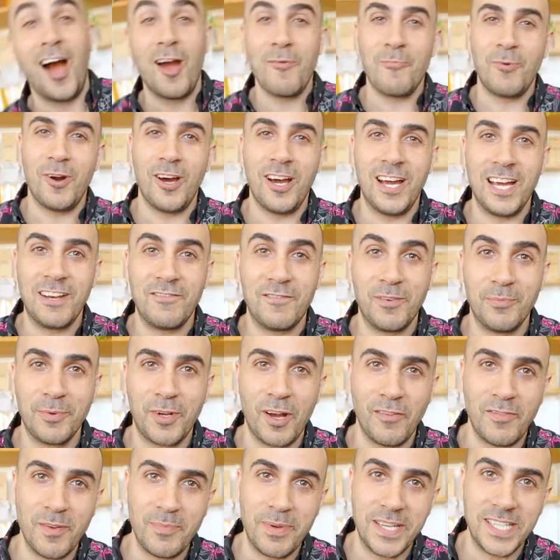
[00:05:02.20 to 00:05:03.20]
I'm Ryde from
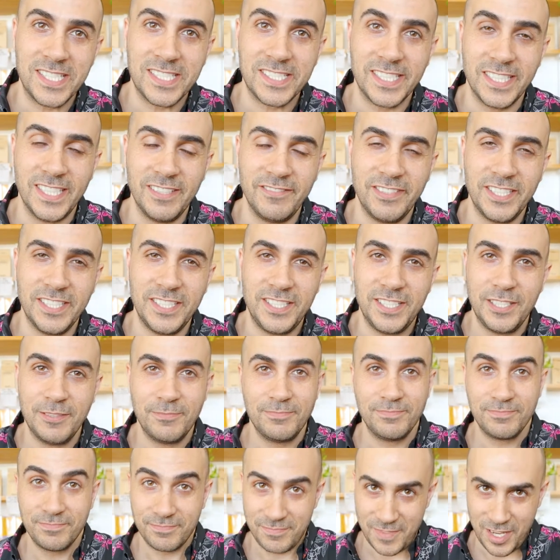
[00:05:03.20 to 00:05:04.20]
Coffee Beans Delivered.
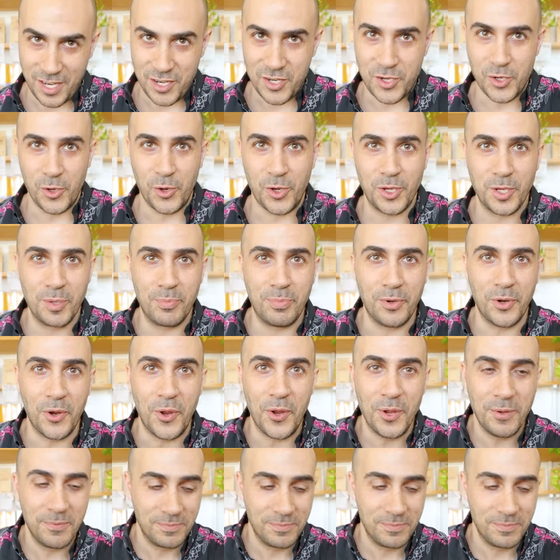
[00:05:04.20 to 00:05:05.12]
Enjoy your brew.